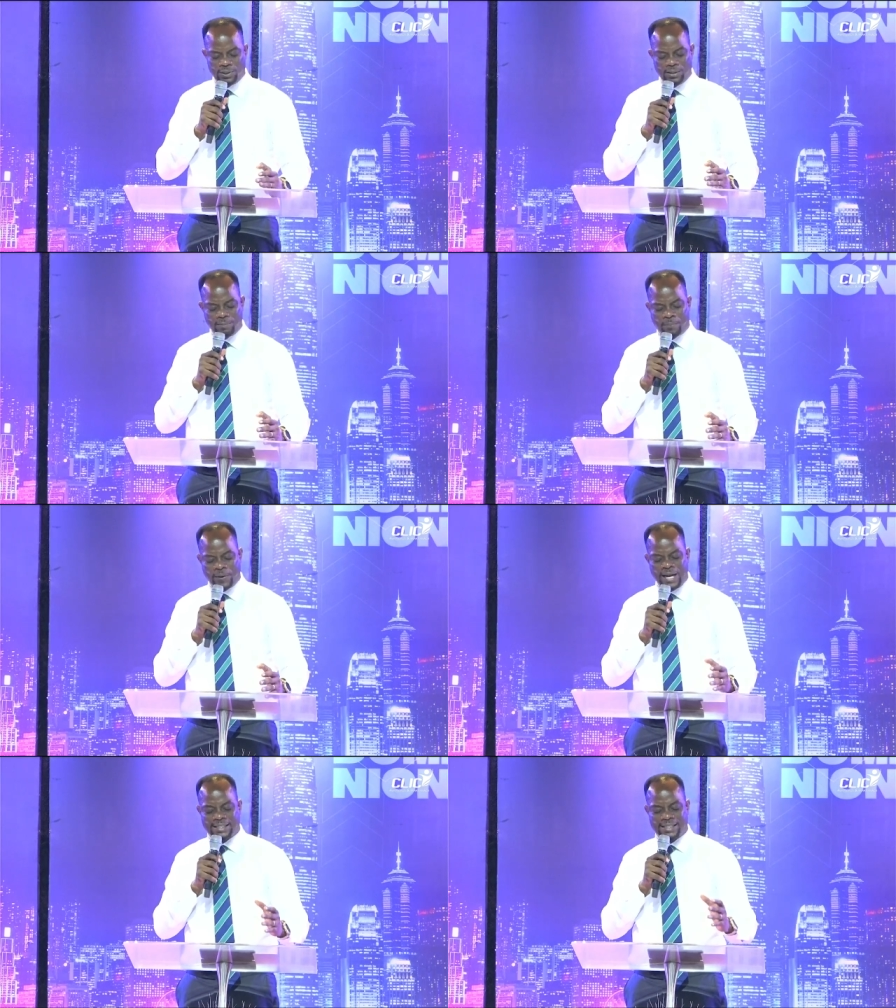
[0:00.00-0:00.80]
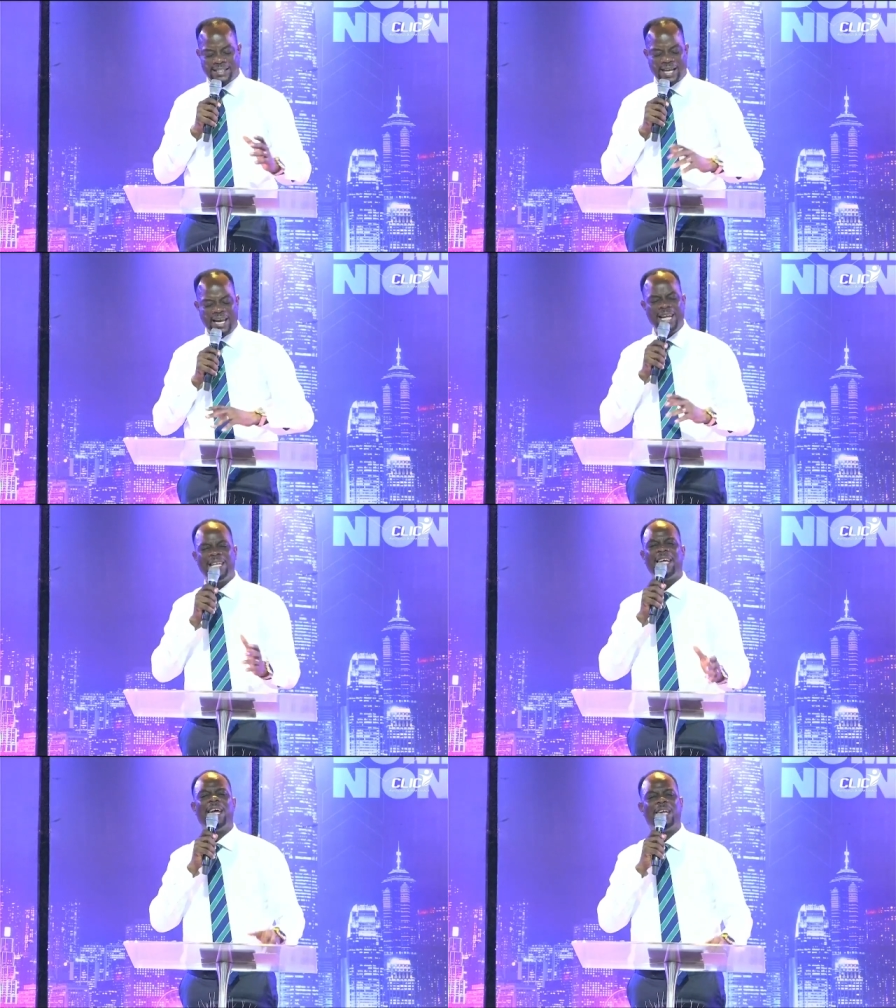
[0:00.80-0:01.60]
praise
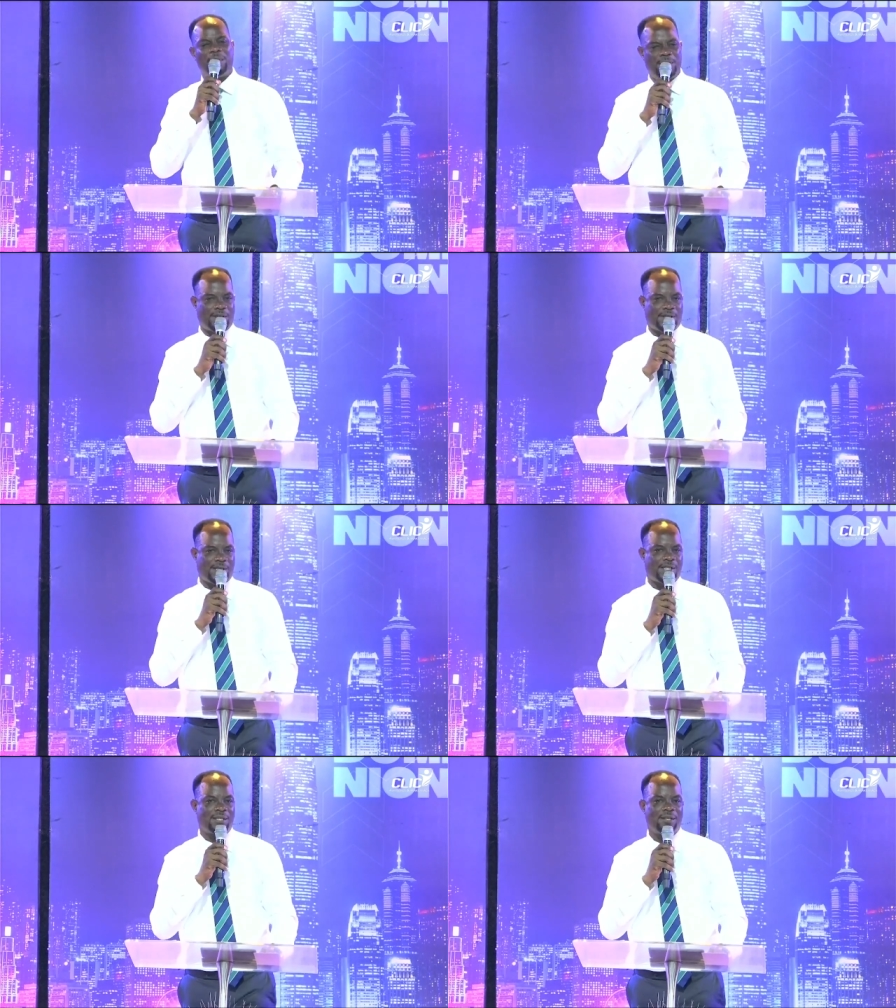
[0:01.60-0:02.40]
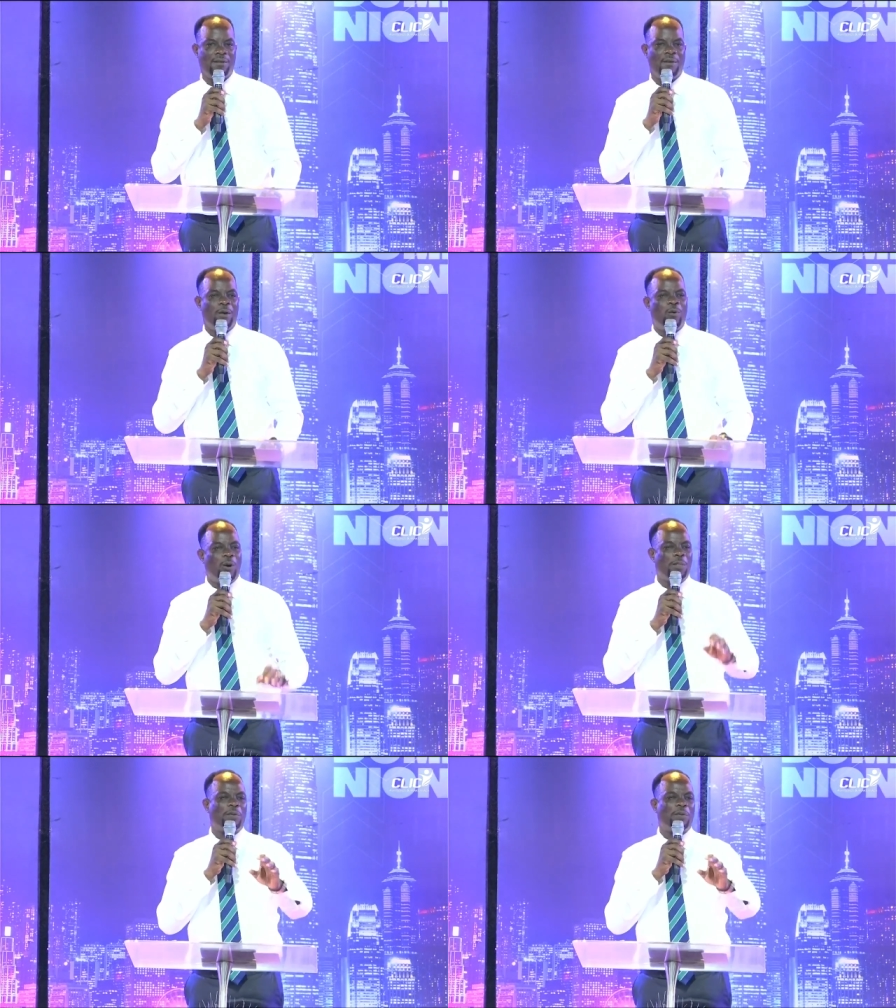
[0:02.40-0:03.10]
silence the enemies. One of the